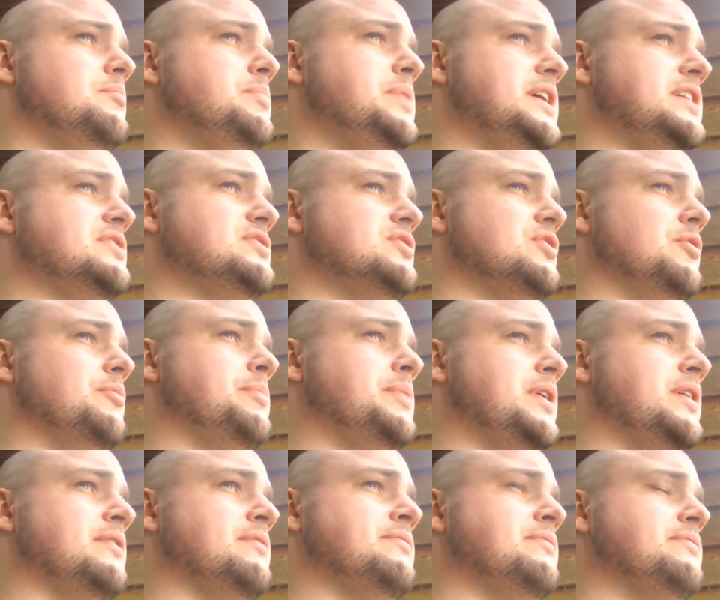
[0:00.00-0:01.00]
picked
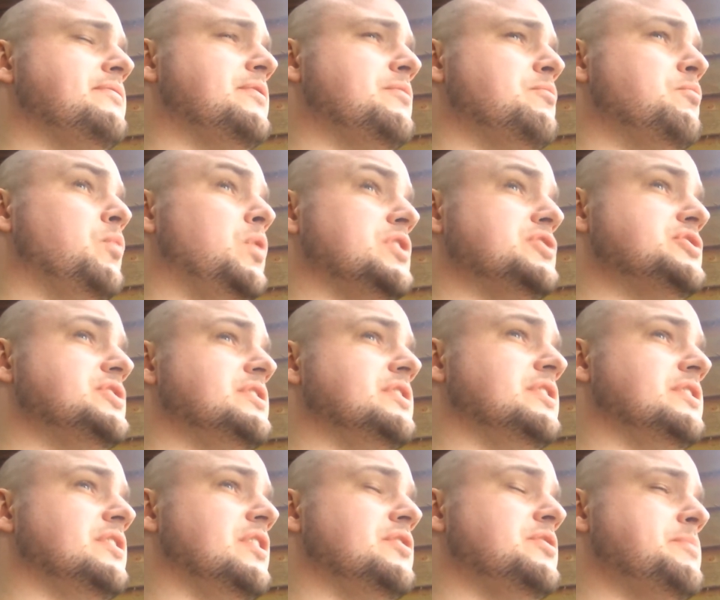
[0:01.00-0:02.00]
up from
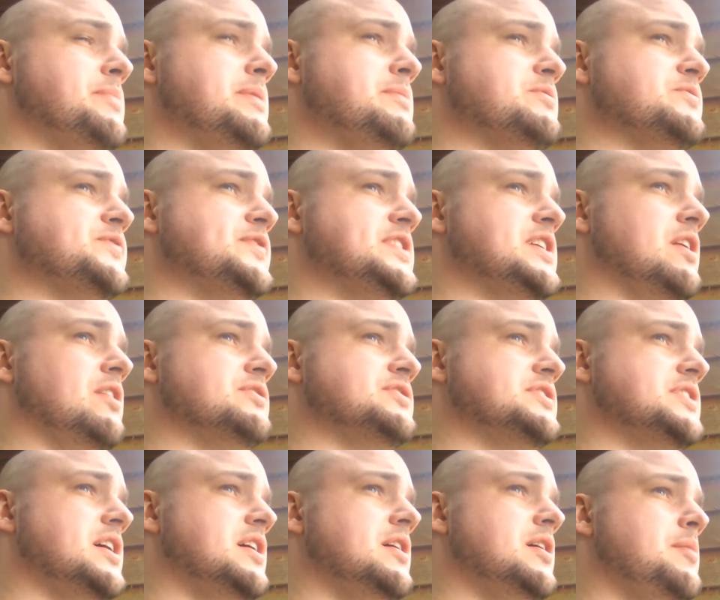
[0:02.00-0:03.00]
watching other people's videos.